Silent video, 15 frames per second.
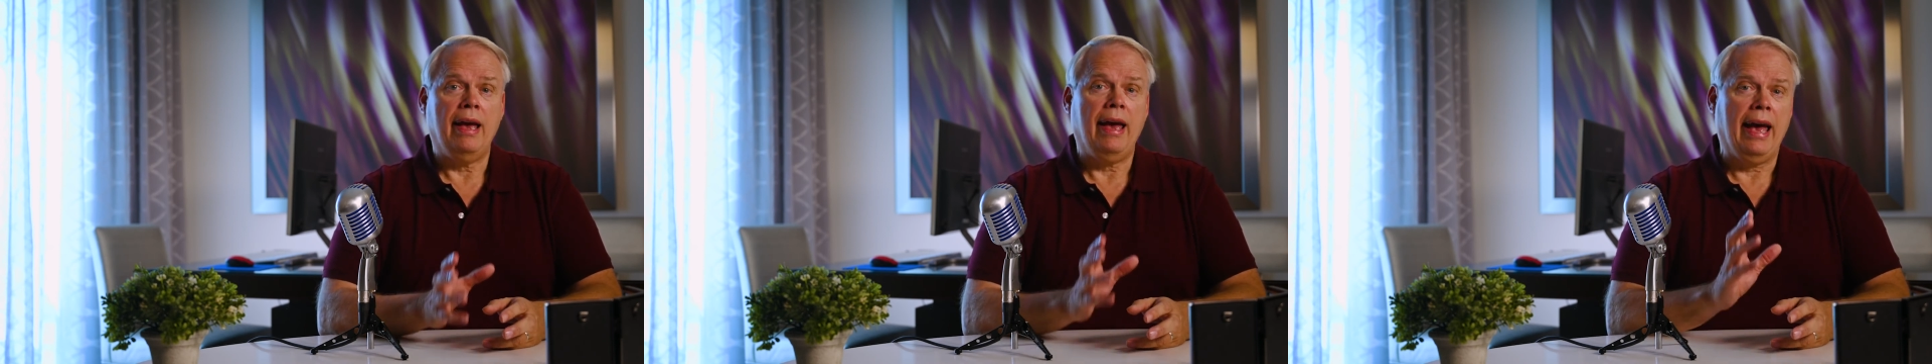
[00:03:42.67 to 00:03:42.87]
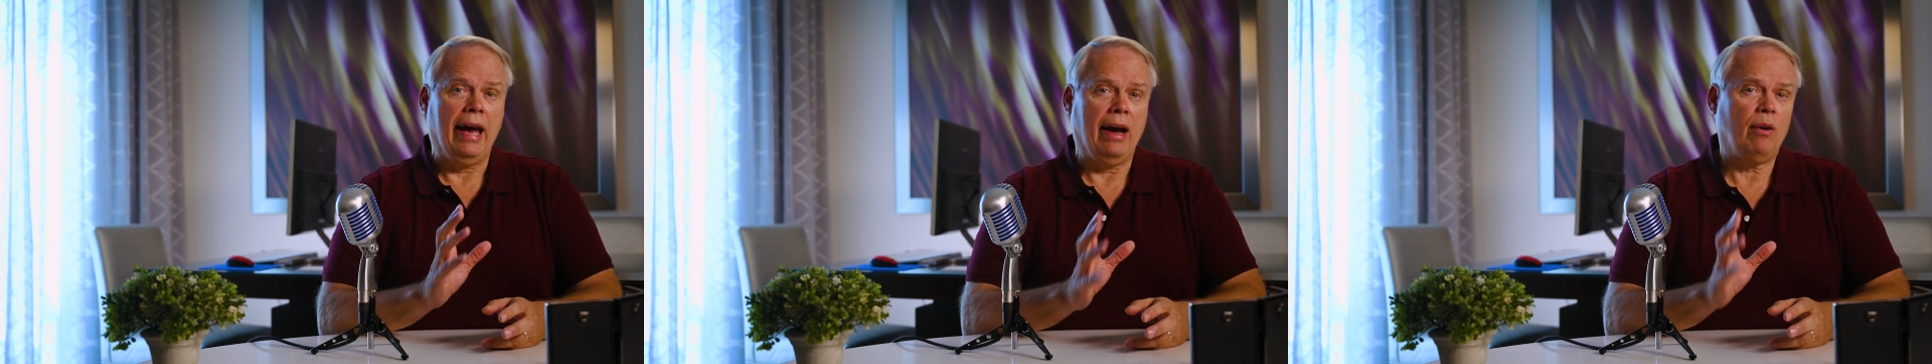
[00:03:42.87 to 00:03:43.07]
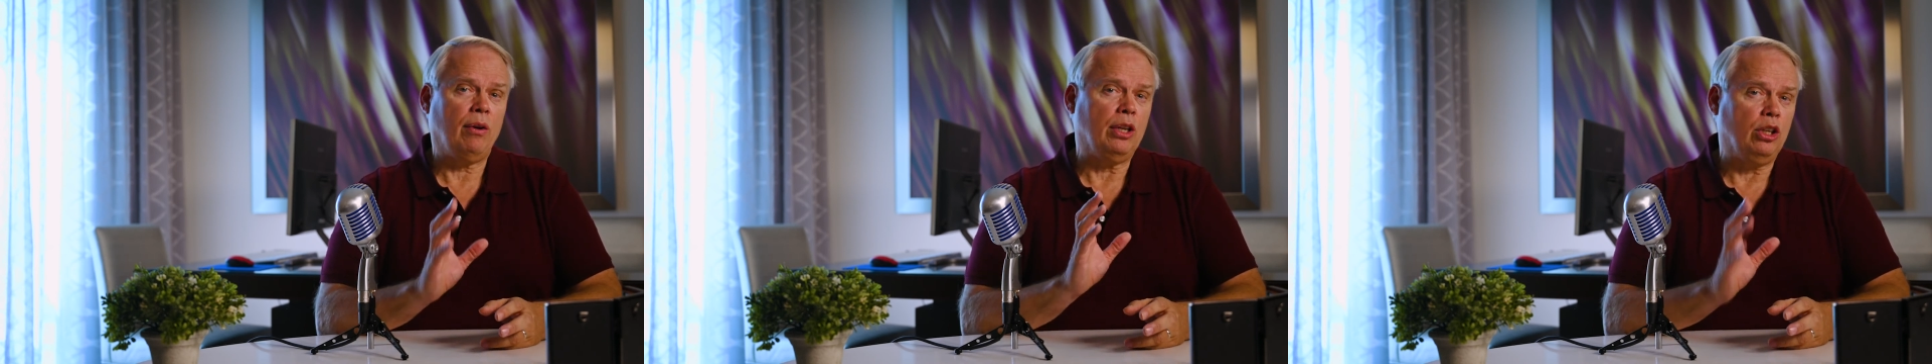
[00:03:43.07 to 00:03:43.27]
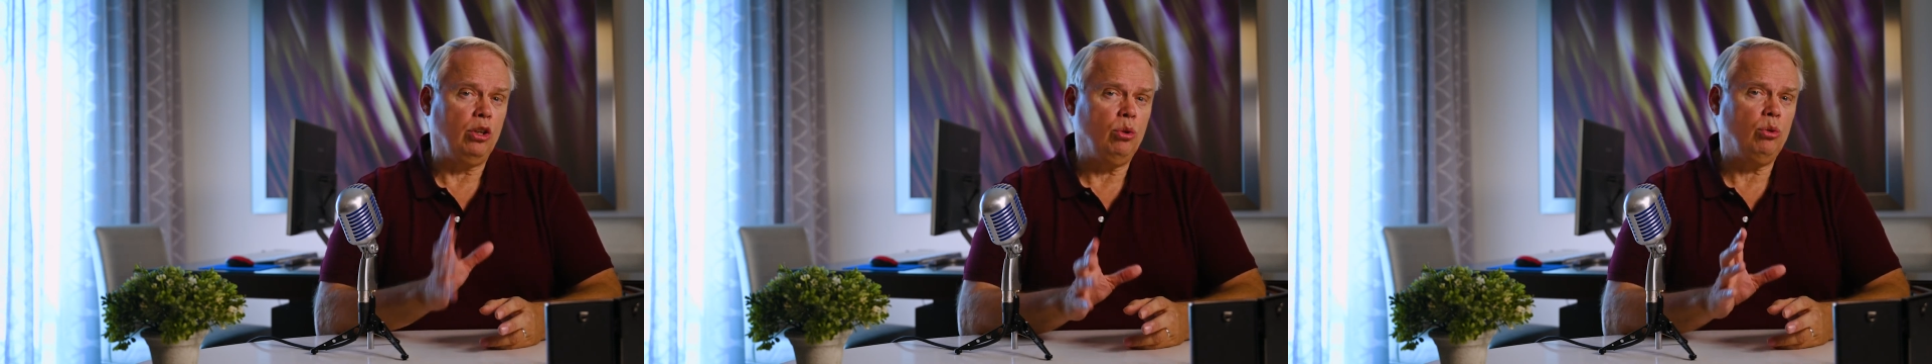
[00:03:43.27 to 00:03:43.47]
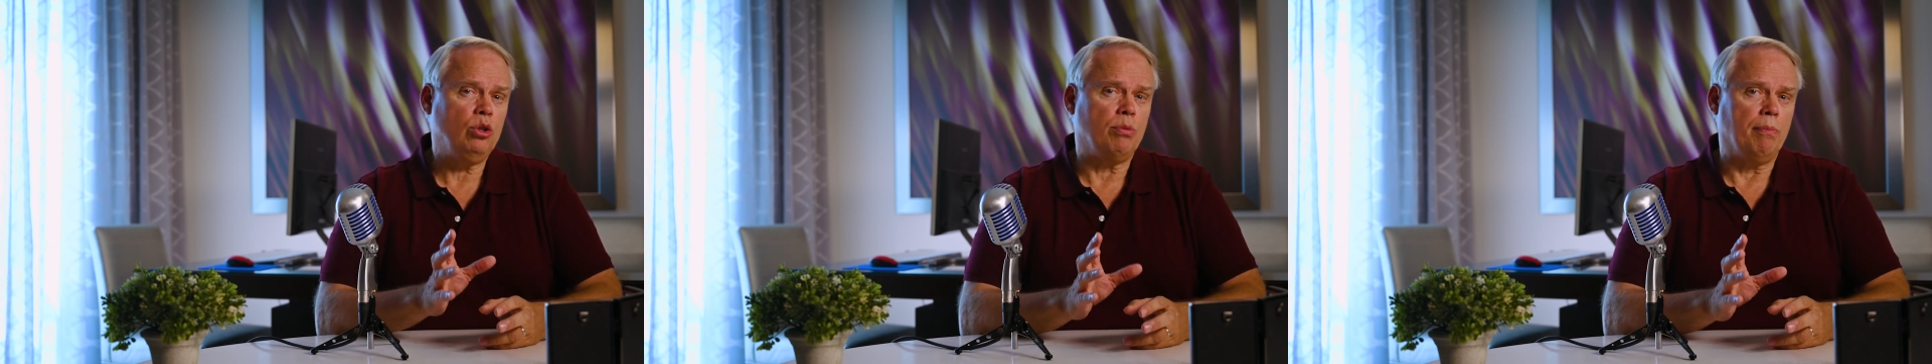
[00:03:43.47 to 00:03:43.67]
how to
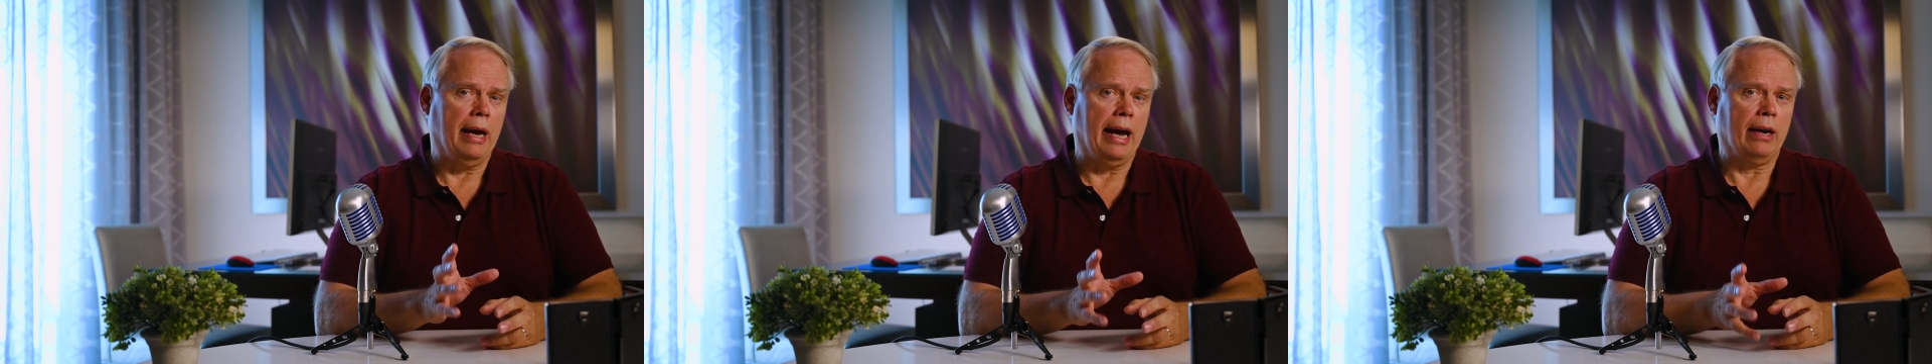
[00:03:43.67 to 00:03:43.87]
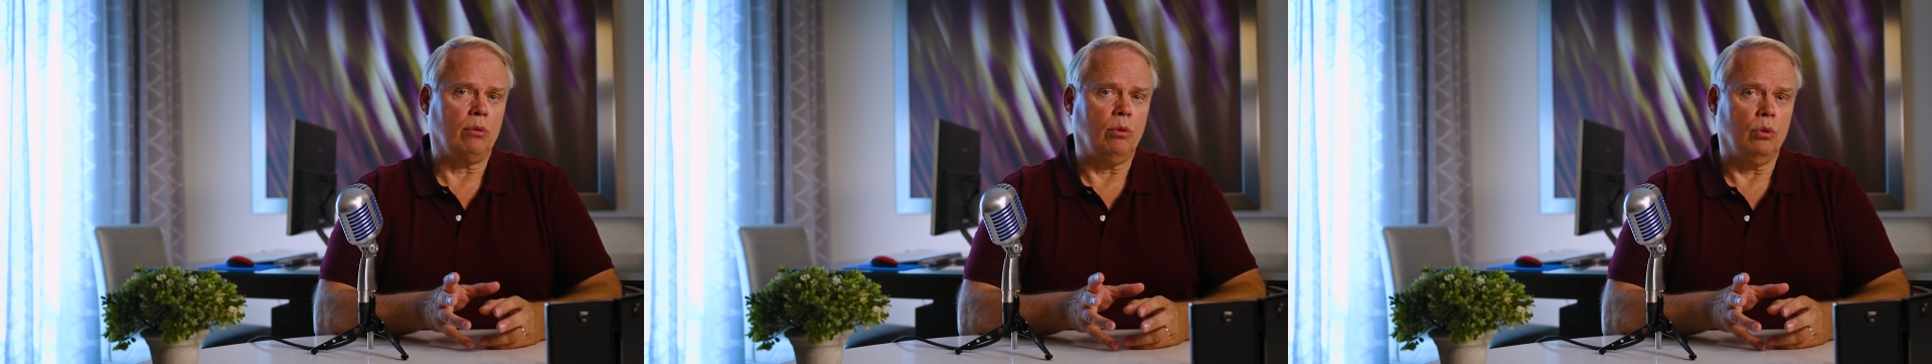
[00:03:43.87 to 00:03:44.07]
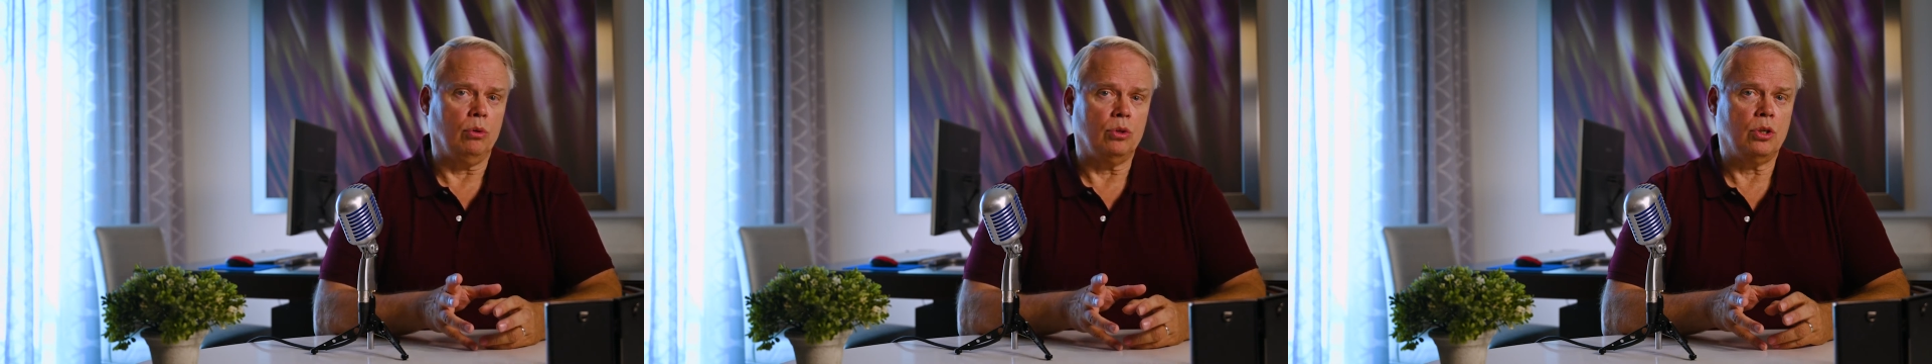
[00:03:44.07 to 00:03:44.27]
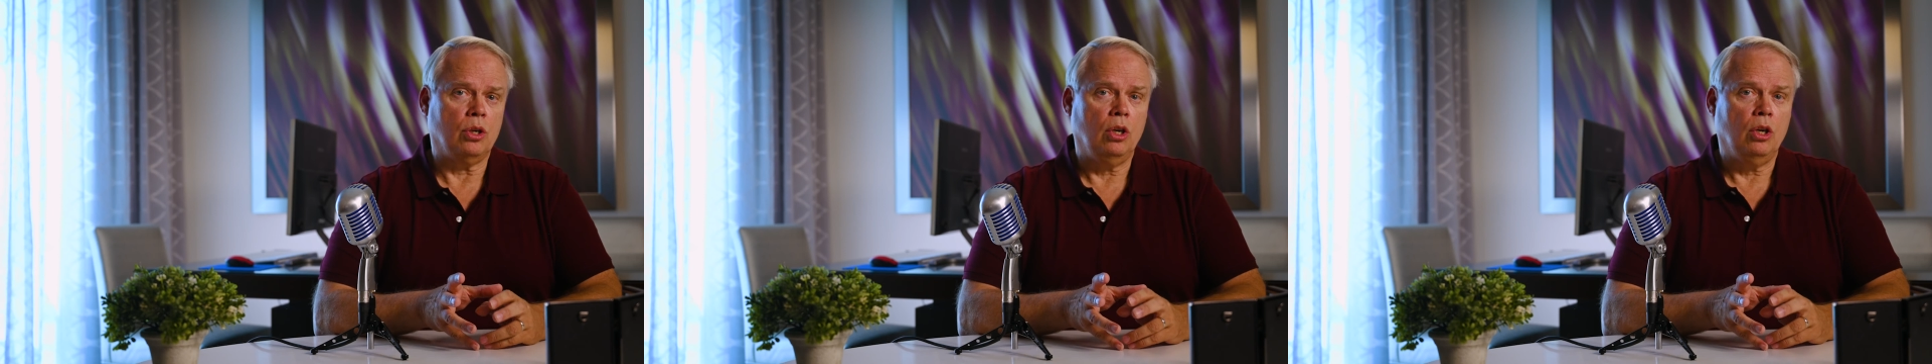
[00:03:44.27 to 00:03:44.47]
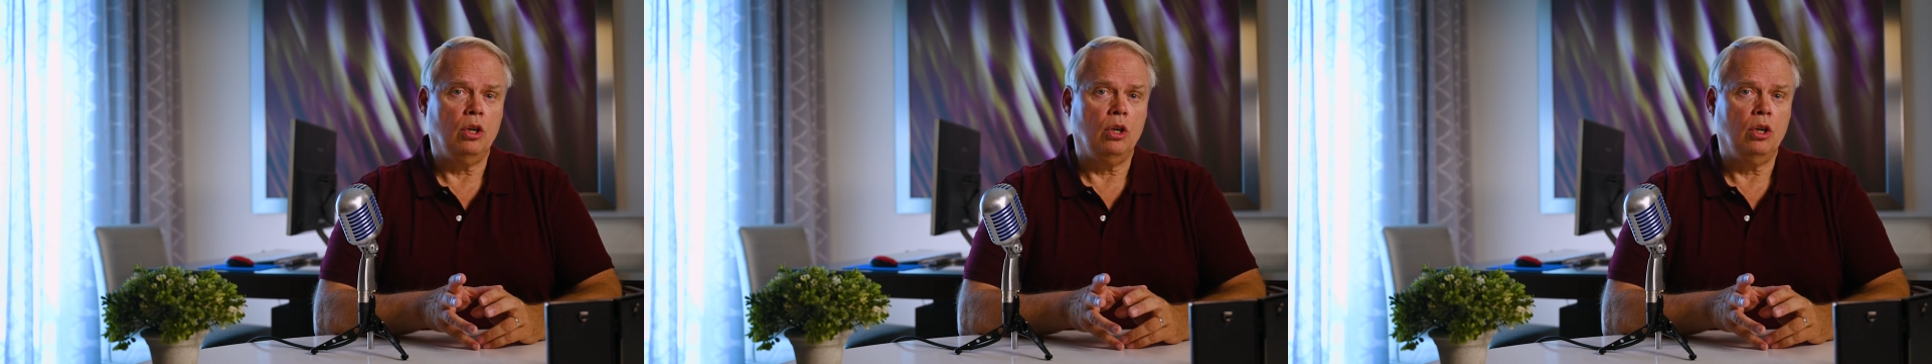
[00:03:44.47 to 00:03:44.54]
use macros,